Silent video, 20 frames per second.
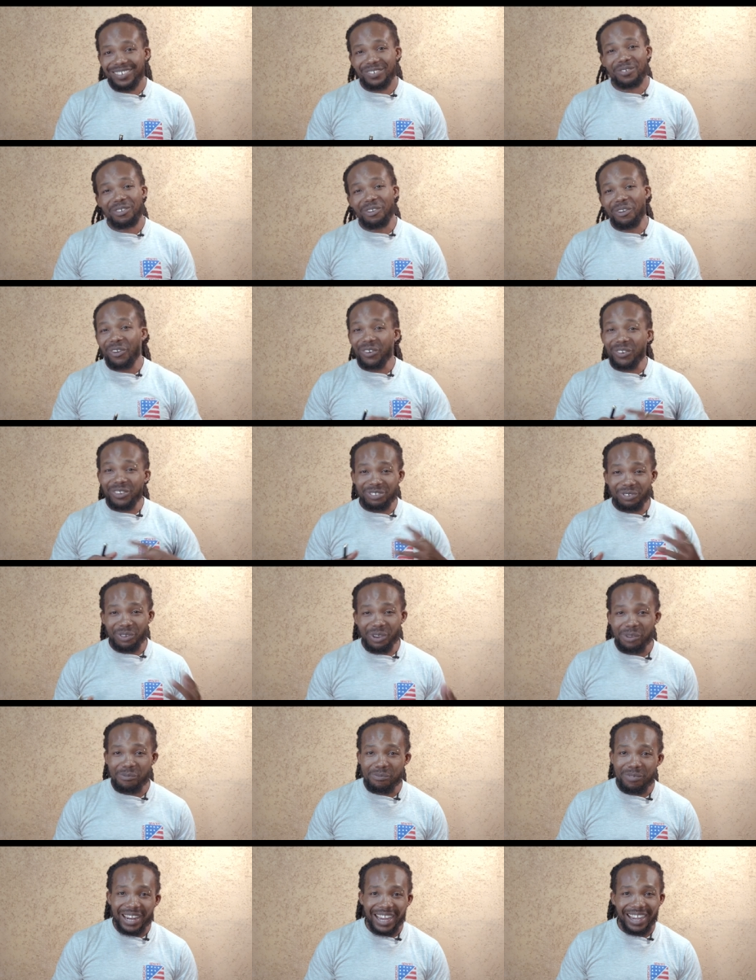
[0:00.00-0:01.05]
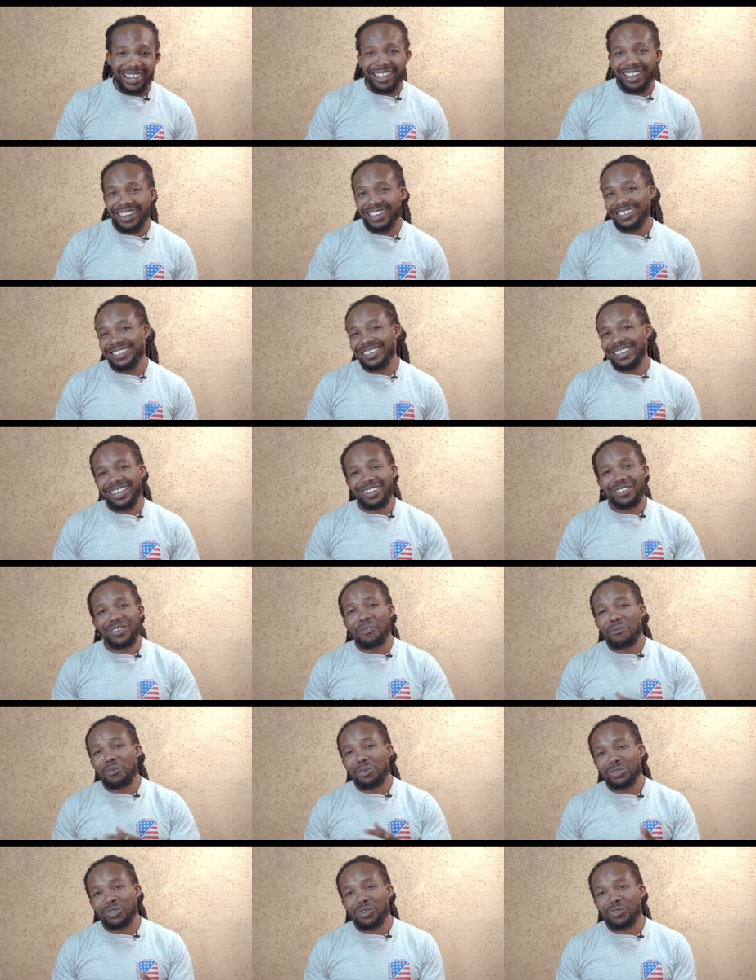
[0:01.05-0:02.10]
we always wear black, and I know
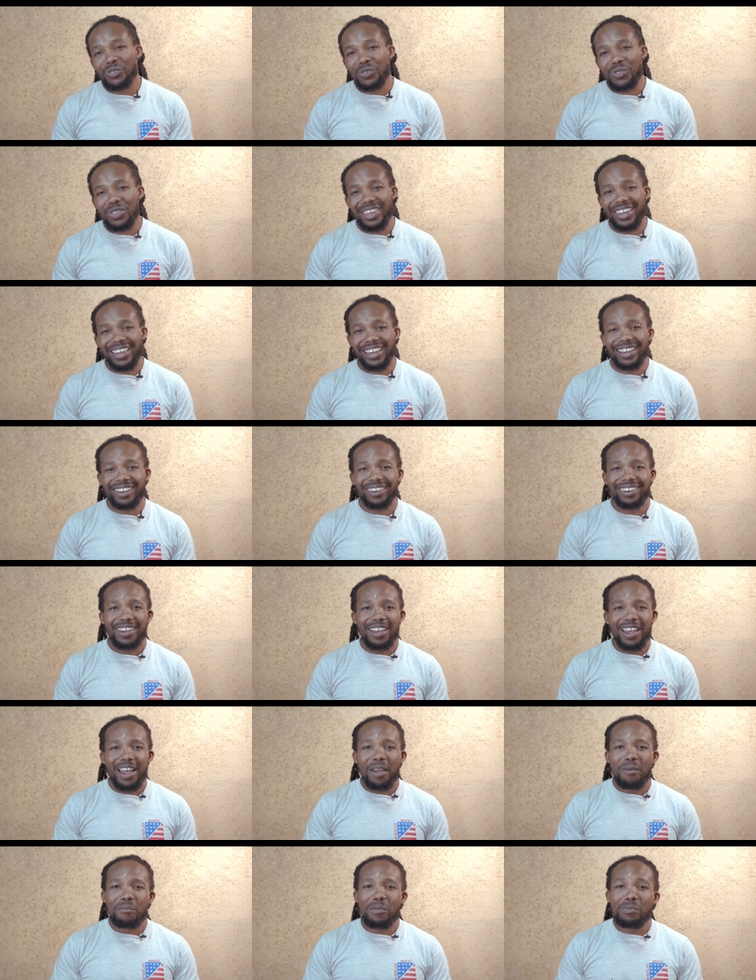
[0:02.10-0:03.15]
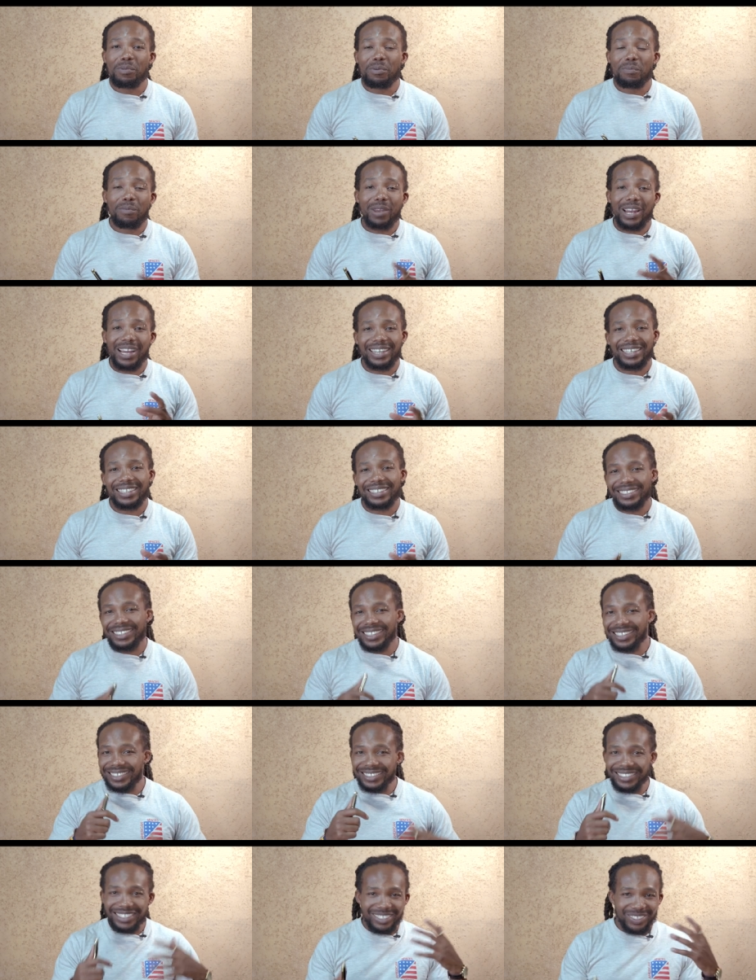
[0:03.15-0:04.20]
most of you think maybe black is
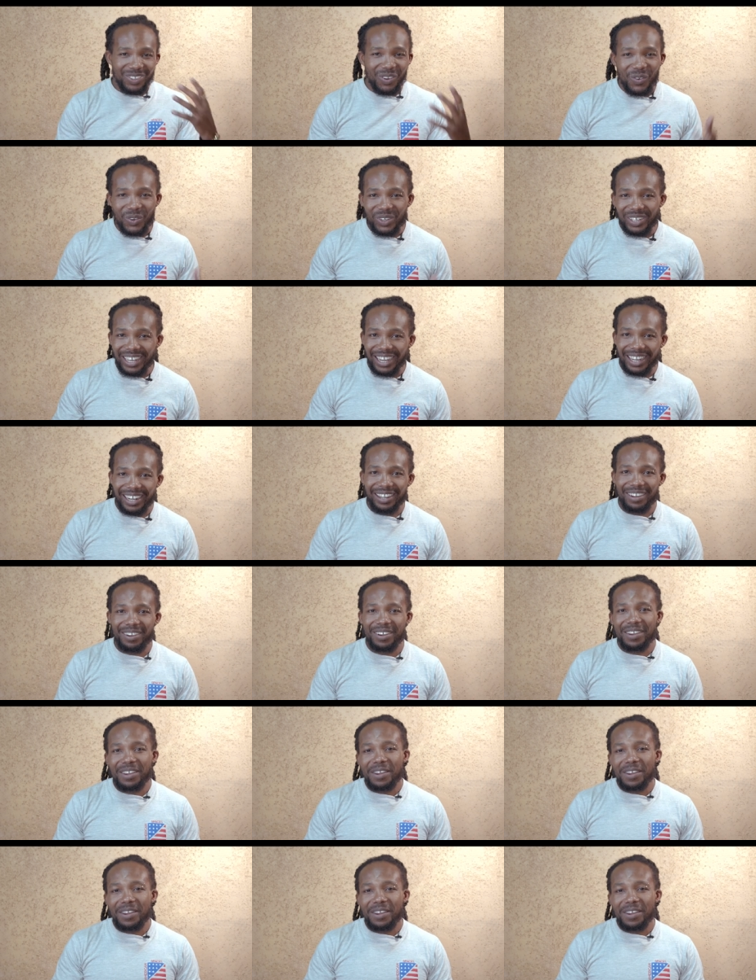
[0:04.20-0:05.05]
just this cool color.